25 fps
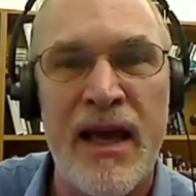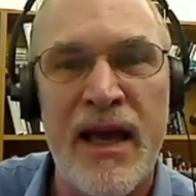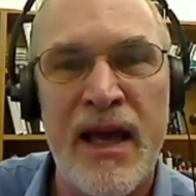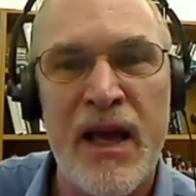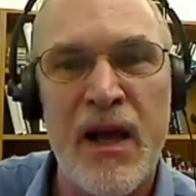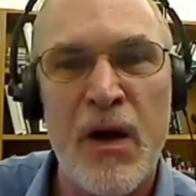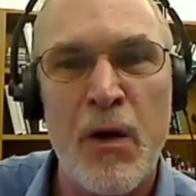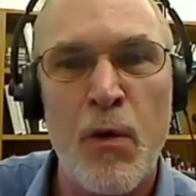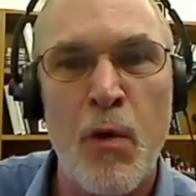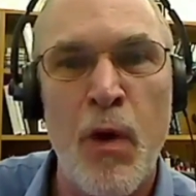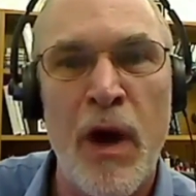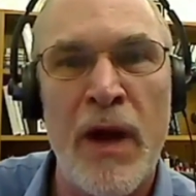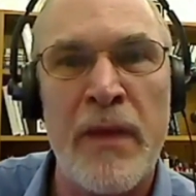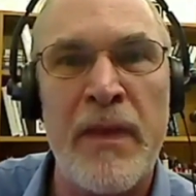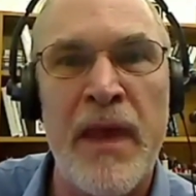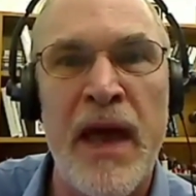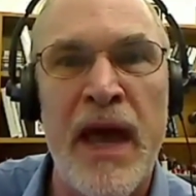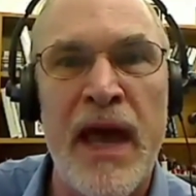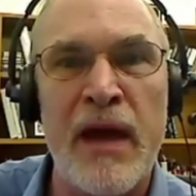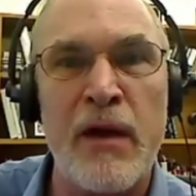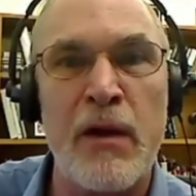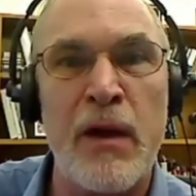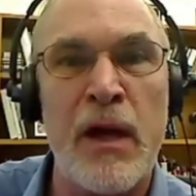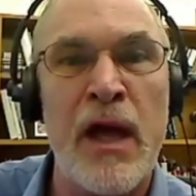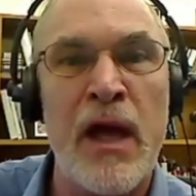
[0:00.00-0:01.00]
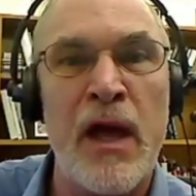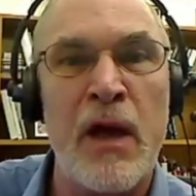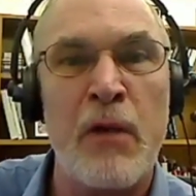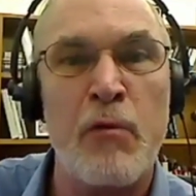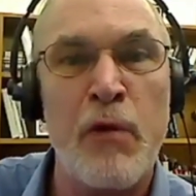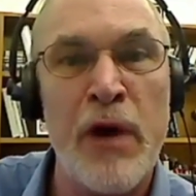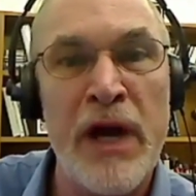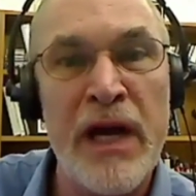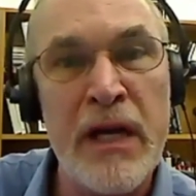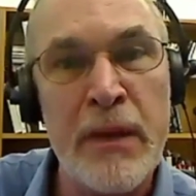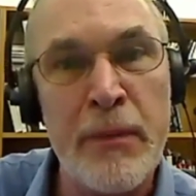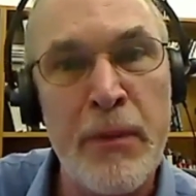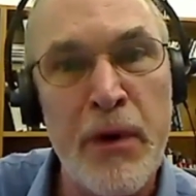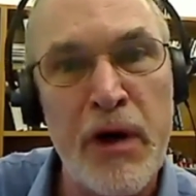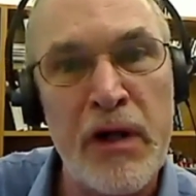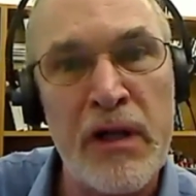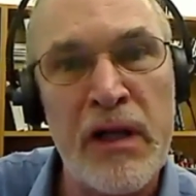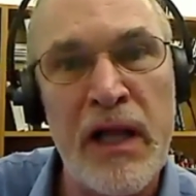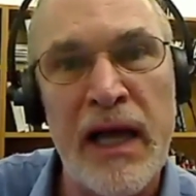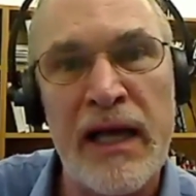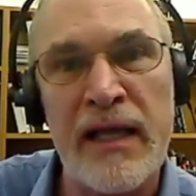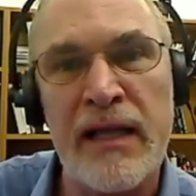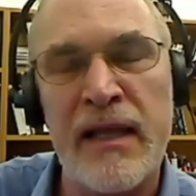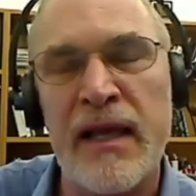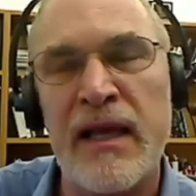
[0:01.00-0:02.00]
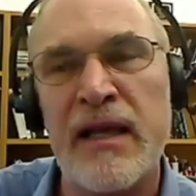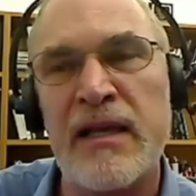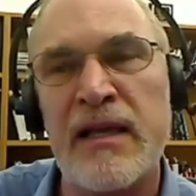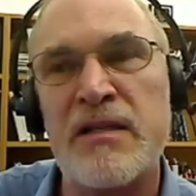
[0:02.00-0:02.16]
when they read a book like this,